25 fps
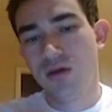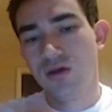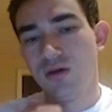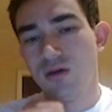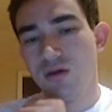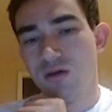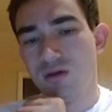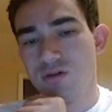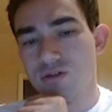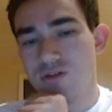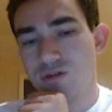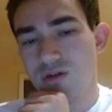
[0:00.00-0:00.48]

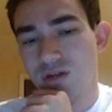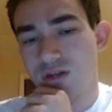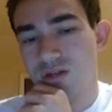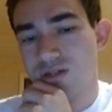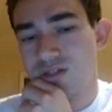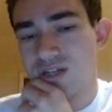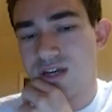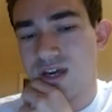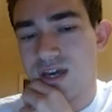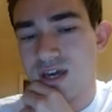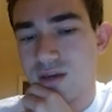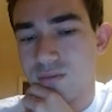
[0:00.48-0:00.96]
So he didn't
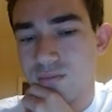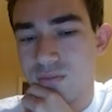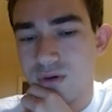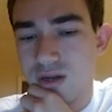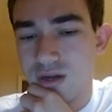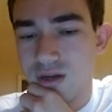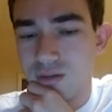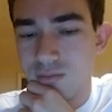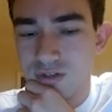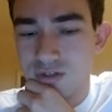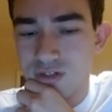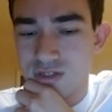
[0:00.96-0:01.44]
take, but
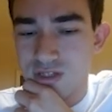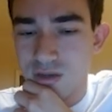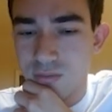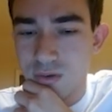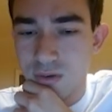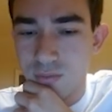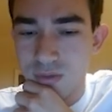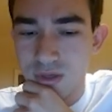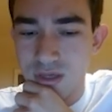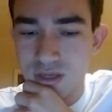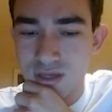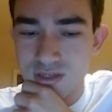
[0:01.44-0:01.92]
I'm just up a
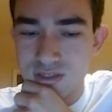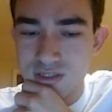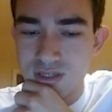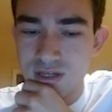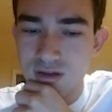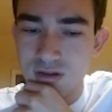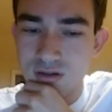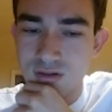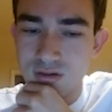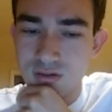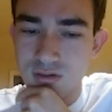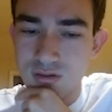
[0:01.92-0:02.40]
piece,
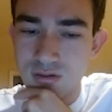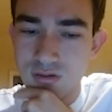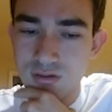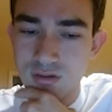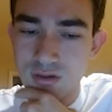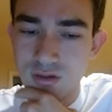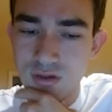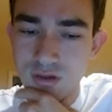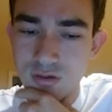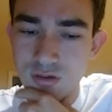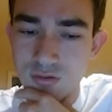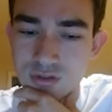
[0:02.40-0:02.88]
and
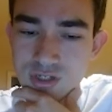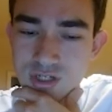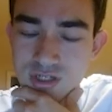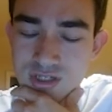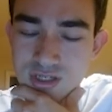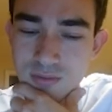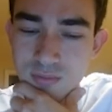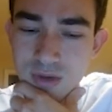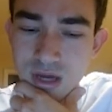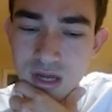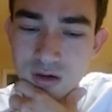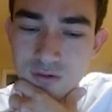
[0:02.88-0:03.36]
it was just
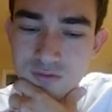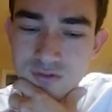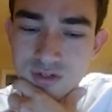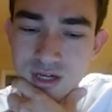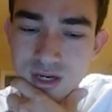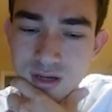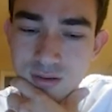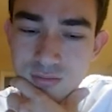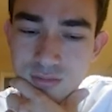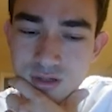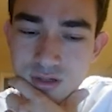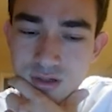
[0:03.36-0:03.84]
a matter of
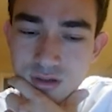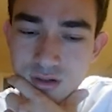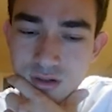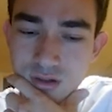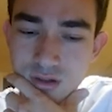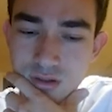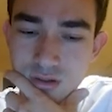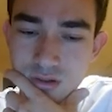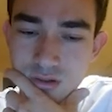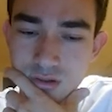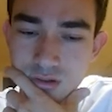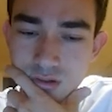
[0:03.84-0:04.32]
time till
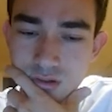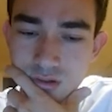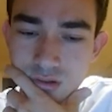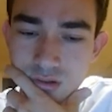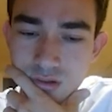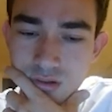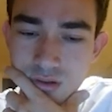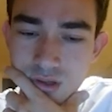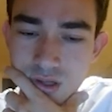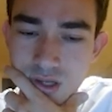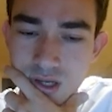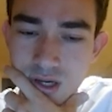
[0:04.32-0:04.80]

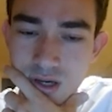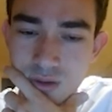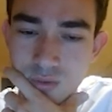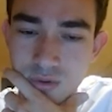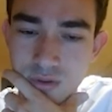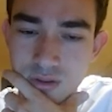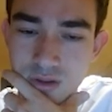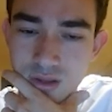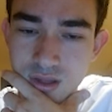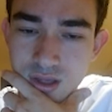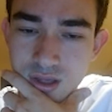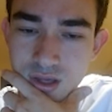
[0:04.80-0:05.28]
I won
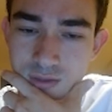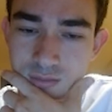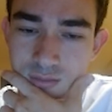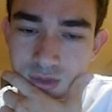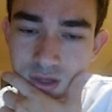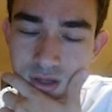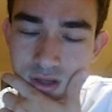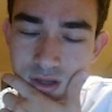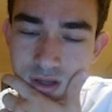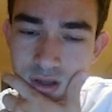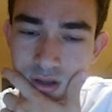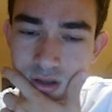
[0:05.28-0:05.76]
the game.
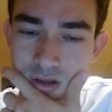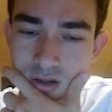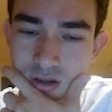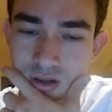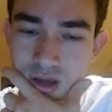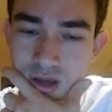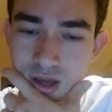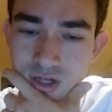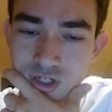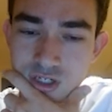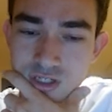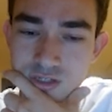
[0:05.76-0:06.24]
And
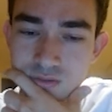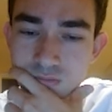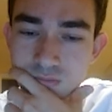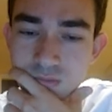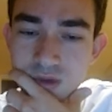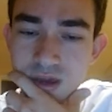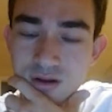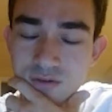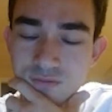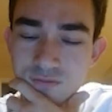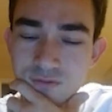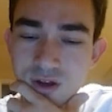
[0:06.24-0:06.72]
I just
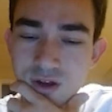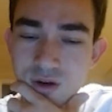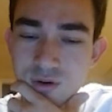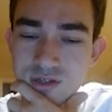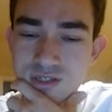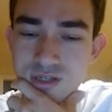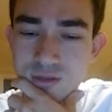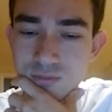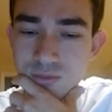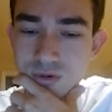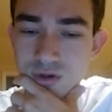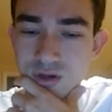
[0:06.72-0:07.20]
made it very
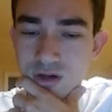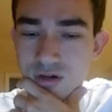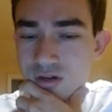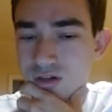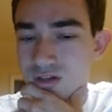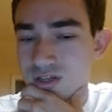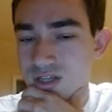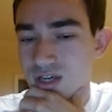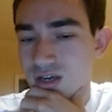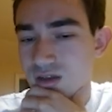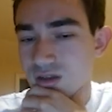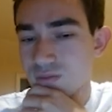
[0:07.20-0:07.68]
simple here to
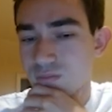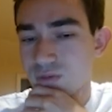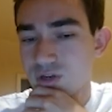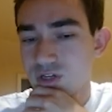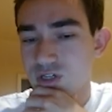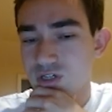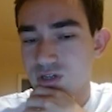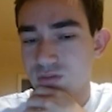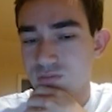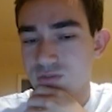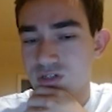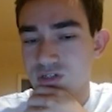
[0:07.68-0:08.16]
take the
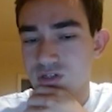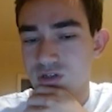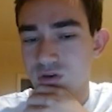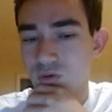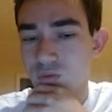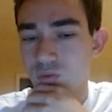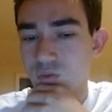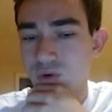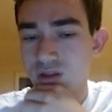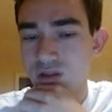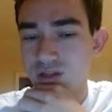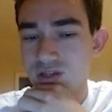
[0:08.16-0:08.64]
bishop, just to
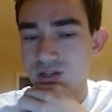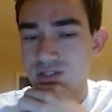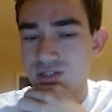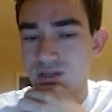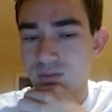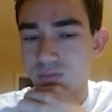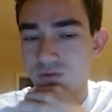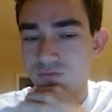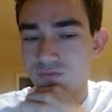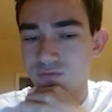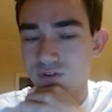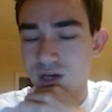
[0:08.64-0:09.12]
really
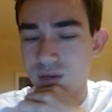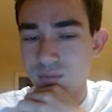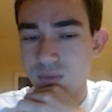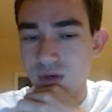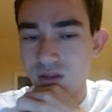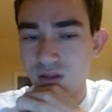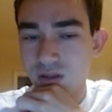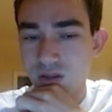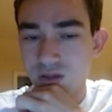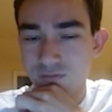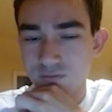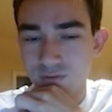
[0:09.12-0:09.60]
simplify my
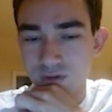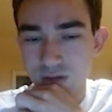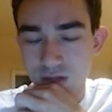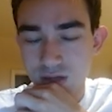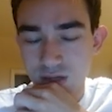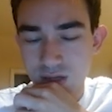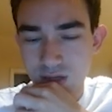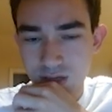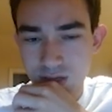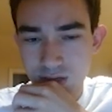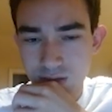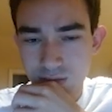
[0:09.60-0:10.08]
life,
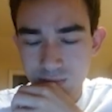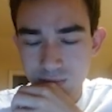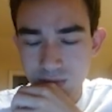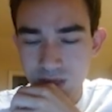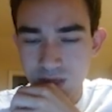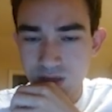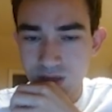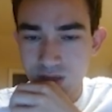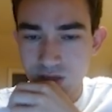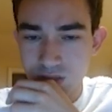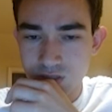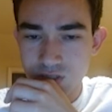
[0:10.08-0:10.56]

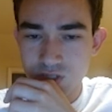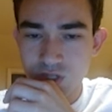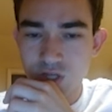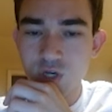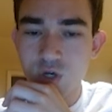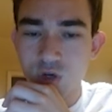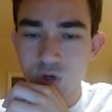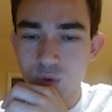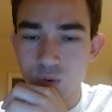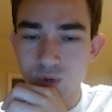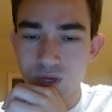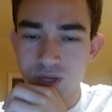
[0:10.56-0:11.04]
making two
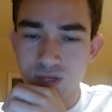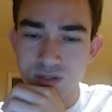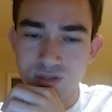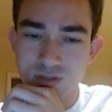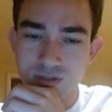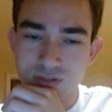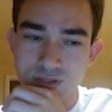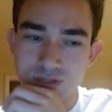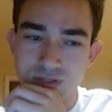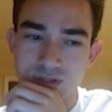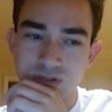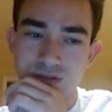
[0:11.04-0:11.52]

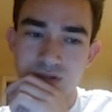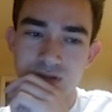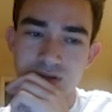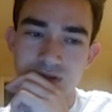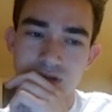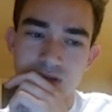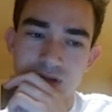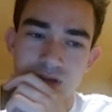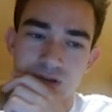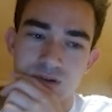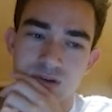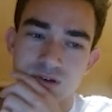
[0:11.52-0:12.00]
queens,
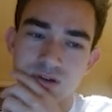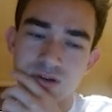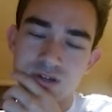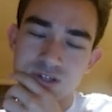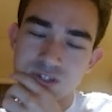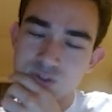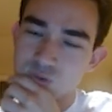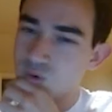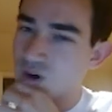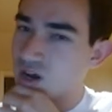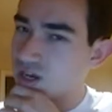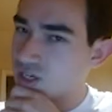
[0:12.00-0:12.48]
because
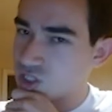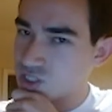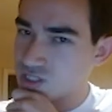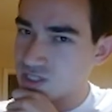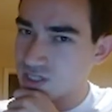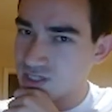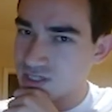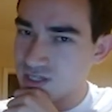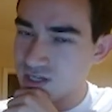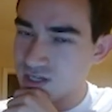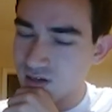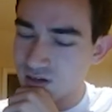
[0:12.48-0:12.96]
one just
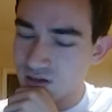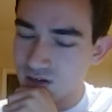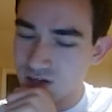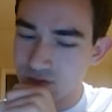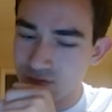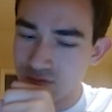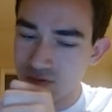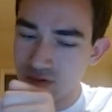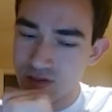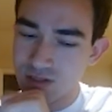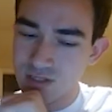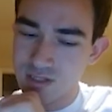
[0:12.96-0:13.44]
isn't enough
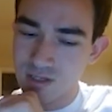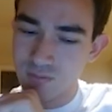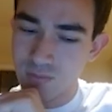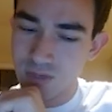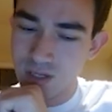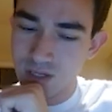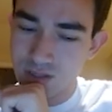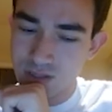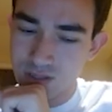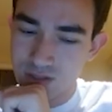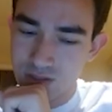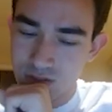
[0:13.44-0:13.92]
to
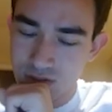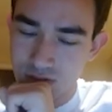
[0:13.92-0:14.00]
mate.